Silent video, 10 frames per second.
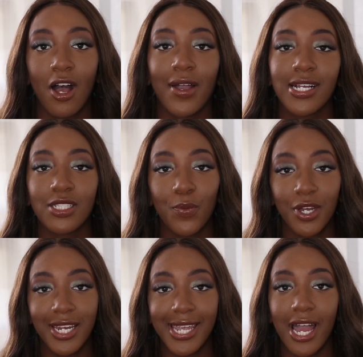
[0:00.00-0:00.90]
Okay, so we're
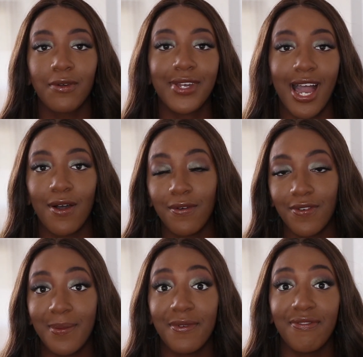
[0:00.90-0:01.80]
gonna count down
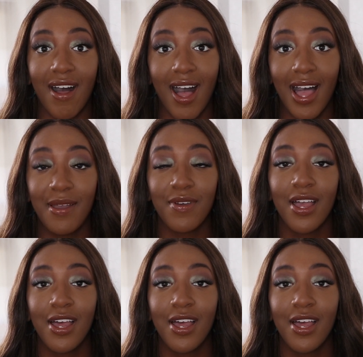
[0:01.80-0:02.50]
from 5.